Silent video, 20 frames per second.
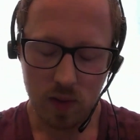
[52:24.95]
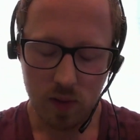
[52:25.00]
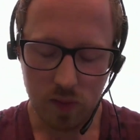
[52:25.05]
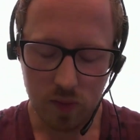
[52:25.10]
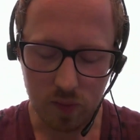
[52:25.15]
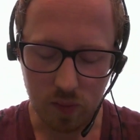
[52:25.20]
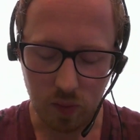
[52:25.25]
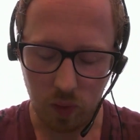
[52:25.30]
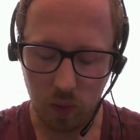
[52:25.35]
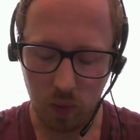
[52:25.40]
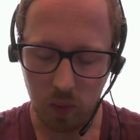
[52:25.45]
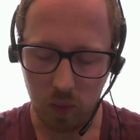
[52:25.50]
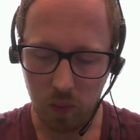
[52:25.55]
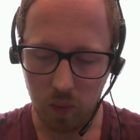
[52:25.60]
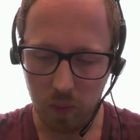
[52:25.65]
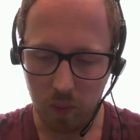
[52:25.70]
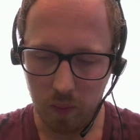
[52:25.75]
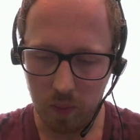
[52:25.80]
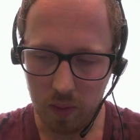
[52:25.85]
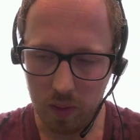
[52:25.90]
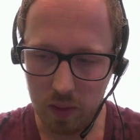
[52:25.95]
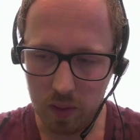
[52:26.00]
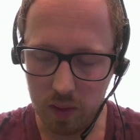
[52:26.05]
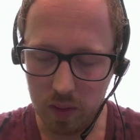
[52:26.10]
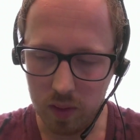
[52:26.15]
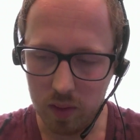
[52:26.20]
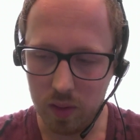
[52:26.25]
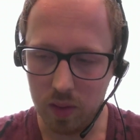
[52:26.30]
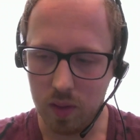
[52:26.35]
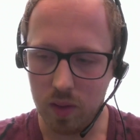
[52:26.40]
So
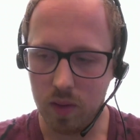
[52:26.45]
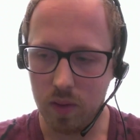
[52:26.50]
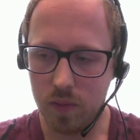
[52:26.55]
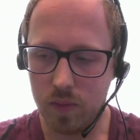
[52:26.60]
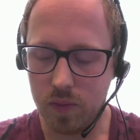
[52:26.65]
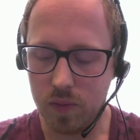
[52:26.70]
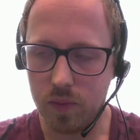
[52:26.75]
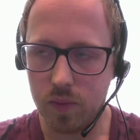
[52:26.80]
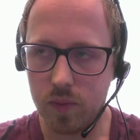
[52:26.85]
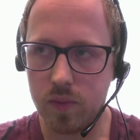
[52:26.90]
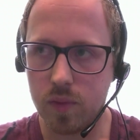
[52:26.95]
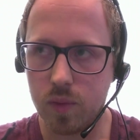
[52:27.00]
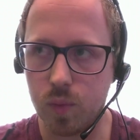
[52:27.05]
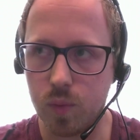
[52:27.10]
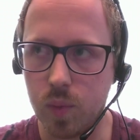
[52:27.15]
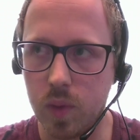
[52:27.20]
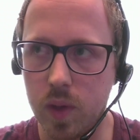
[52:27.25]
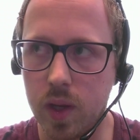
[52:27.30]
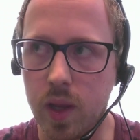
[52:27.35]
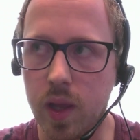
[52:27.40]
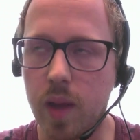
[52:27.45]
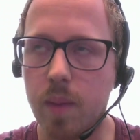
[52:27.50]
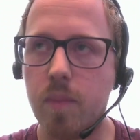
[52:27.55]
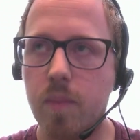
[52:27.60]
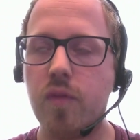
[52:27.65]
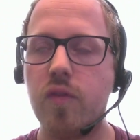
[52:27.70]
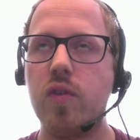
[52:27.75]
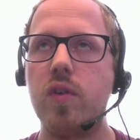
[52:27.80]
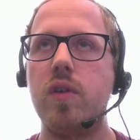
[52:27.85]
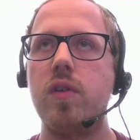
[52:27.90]
to recap
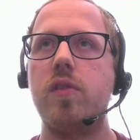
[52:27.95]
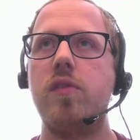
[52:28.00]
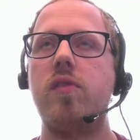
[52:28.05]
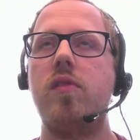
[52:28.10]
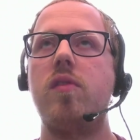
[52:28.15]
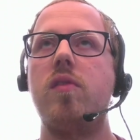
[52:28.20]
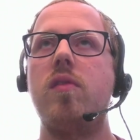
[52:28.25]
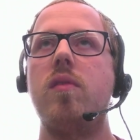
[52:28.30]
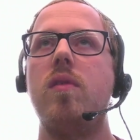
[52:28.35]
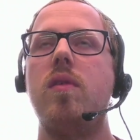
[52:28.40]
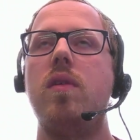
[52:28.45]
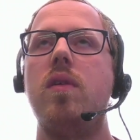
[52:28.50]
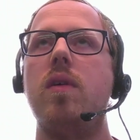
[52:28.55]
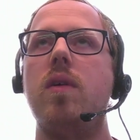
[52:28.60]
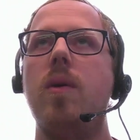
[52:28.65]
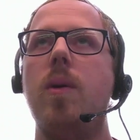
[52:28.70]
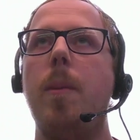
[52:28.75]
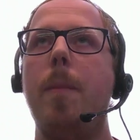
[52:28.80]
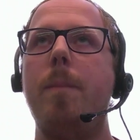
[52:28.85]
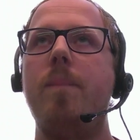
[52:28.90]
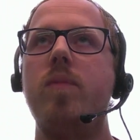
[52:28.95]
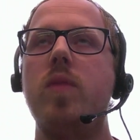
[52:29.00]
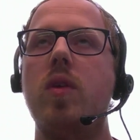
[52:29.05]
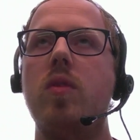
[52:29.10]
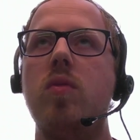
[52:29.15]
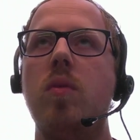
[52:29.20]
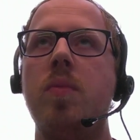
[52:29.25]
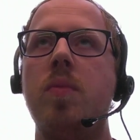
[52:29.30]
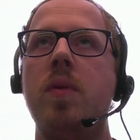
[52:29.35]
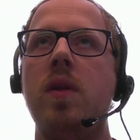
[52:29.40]
first,
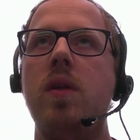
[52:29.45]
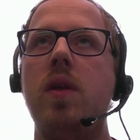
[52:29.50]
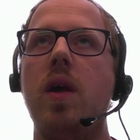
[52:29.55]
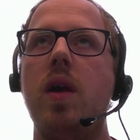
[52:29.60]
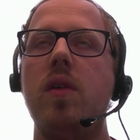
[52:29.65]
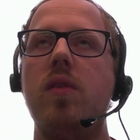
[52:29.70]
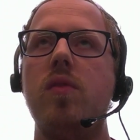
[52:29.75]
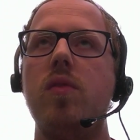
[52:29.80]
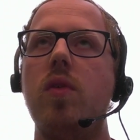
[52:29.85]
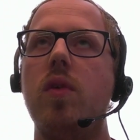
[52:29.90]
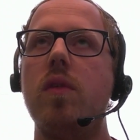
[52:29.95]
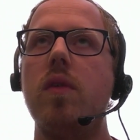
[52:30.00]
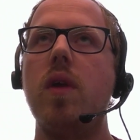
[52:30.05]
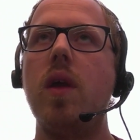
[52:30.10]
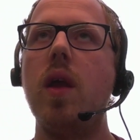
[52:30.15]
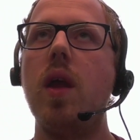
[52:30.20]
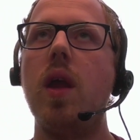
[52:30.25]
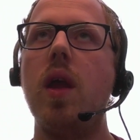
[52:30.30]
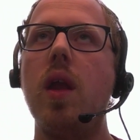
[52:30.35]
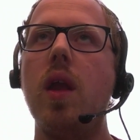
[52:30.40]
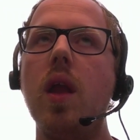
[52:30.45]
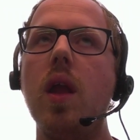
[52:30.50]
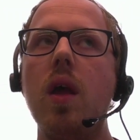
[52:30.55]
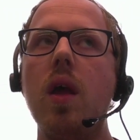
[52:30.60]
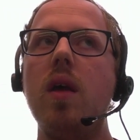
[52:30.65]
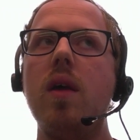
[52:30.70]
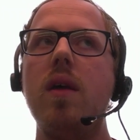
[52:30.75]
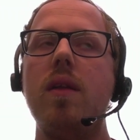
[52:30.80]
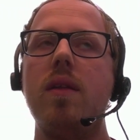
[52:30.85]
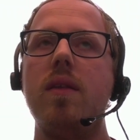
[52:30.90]
KeyPedia is not a
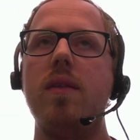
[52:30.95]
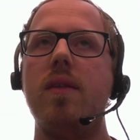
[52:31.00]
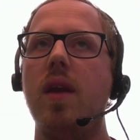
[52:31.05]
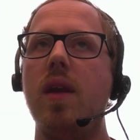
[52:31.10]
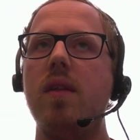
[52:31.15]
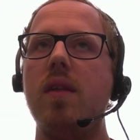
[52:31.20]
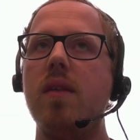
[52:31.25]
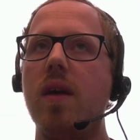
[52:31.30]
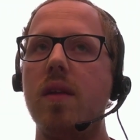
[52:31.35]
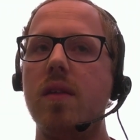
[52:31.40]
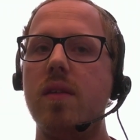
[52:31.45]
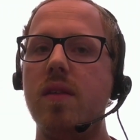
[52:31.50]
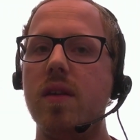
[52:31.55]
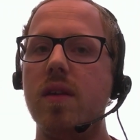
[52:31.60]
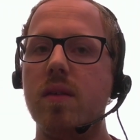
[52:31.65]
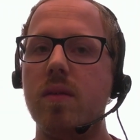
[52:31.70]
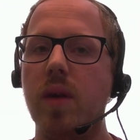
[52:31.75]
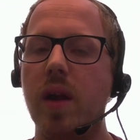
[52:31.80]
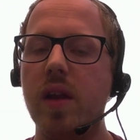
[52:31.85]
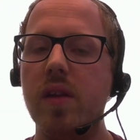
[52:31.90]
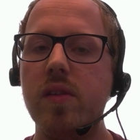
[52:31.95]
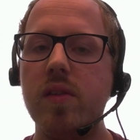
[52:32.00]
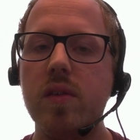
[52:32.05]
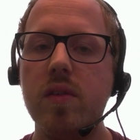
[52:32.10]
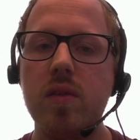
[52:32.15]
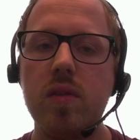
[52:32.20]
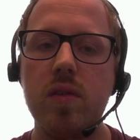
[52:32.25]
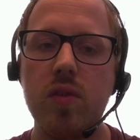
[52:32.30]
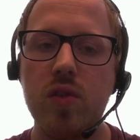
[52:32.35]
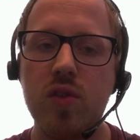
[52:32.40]
data
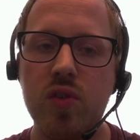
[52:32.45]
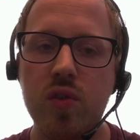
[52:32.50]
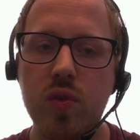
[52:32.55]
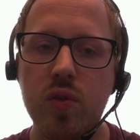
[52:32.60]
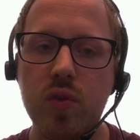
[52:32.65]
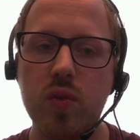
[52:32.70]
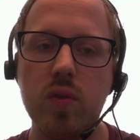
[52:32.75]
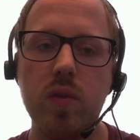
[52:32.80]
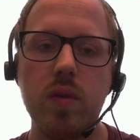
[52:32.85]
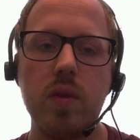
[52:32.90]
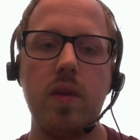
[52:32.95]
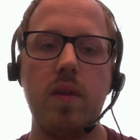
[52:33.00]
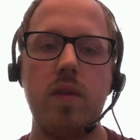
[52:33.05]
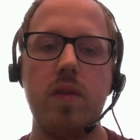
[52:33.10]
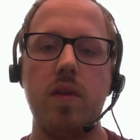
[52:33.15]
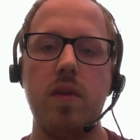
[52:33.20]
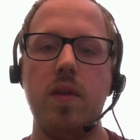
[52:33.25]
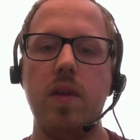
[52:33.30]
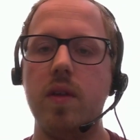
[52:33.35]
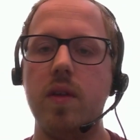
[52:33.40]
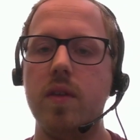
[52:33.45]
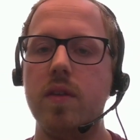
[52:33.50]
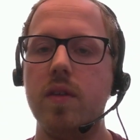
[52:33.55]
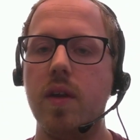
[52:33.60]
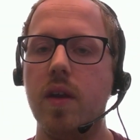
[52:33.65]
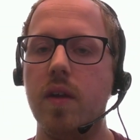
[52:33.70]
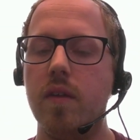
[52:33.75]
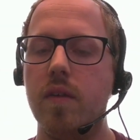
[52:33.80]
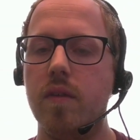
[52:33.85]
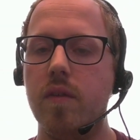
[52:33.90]
generation tool. It's a
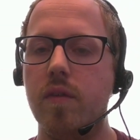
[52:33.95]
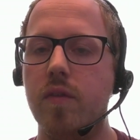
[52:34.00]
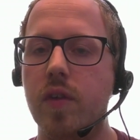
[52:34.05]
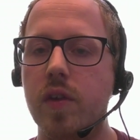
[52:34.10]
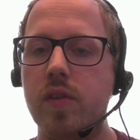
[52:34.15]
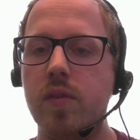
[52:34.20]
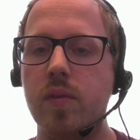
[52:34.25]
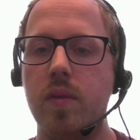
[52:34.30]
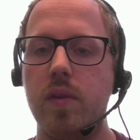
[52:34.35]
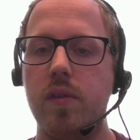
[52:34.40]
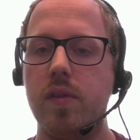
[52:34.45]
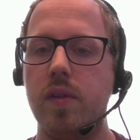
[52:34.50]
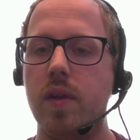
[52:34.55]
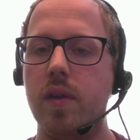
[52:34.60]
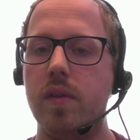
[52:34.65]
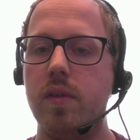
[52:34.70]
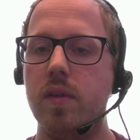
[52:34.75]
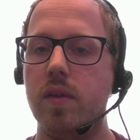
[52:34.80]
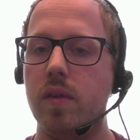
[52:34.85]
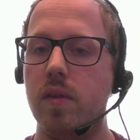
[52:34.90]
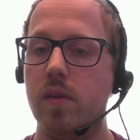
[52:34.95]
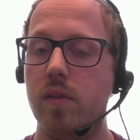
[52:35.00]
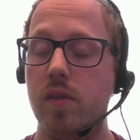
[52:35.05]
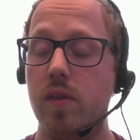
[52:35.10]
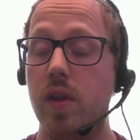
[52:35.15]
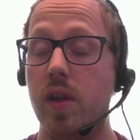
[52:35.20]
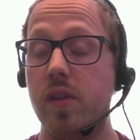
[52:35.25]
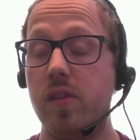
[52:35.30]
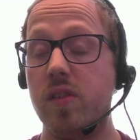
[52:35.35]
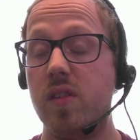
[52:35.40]
data visualization
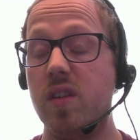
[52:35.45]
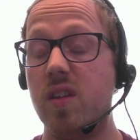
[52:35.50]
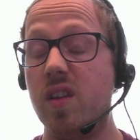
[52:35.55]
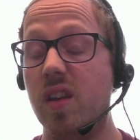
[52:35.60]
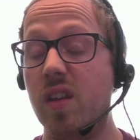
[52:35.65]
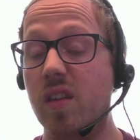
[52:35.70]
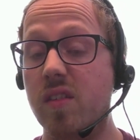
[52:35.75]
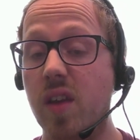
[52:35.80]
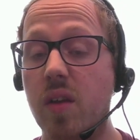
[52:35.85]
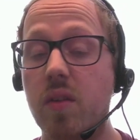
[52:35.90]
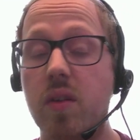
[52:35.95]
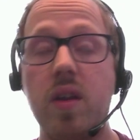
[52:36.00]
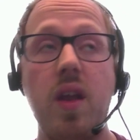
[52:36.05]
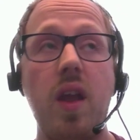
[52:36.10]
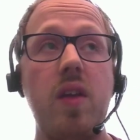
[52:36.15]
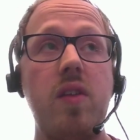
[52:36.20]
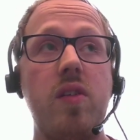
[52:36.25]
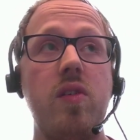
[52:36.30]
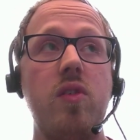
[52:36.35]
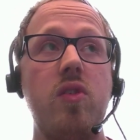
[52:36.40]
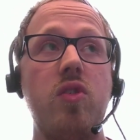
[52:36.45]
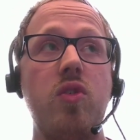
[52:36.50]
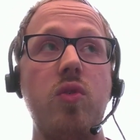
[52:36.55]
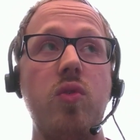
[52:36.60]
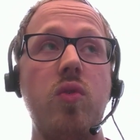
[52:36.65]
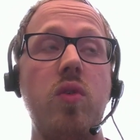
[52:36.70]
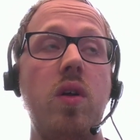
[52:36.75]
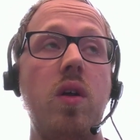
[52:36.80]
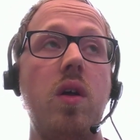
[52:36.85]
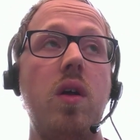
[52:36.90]
/ interrogation tool.